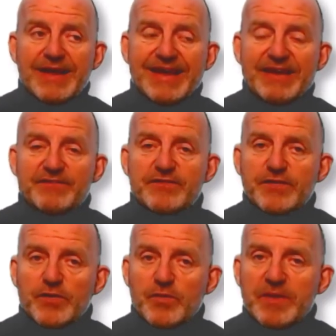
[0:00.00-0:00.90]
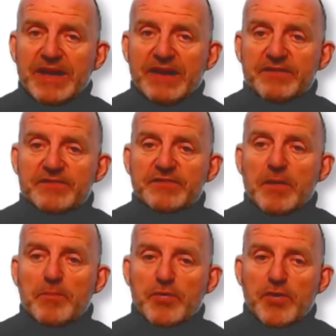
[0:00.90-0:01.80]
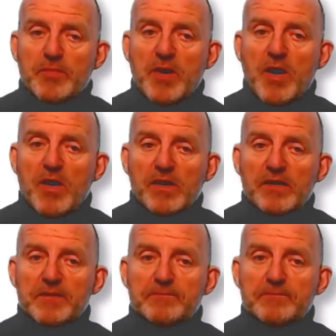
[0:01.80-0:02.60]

is 2 minutes per mark.